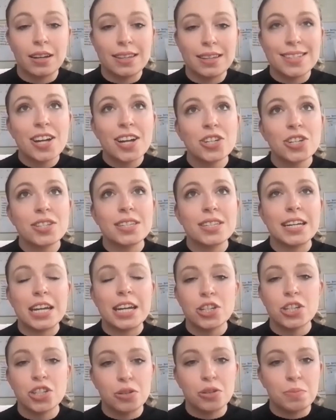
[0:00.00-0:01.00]
it's not just an
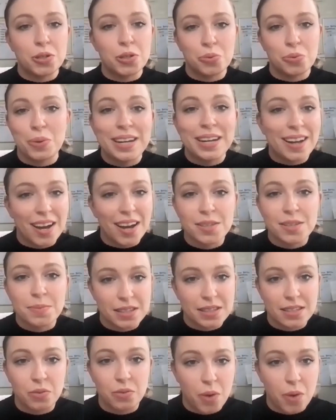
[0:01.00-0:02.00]
issue between
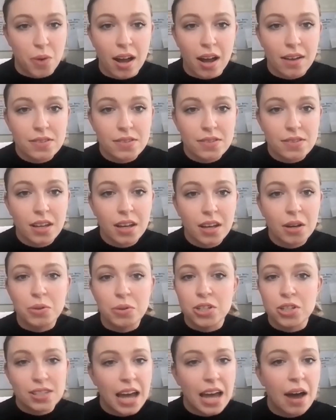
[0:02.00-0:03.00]
husbands and wives,
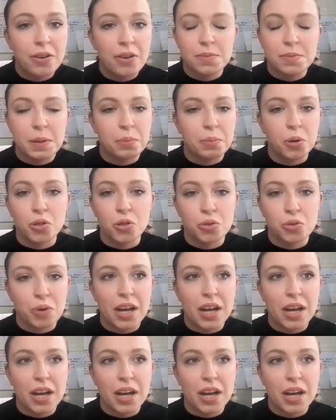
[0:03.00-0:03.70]
which is how it's mm-hmm.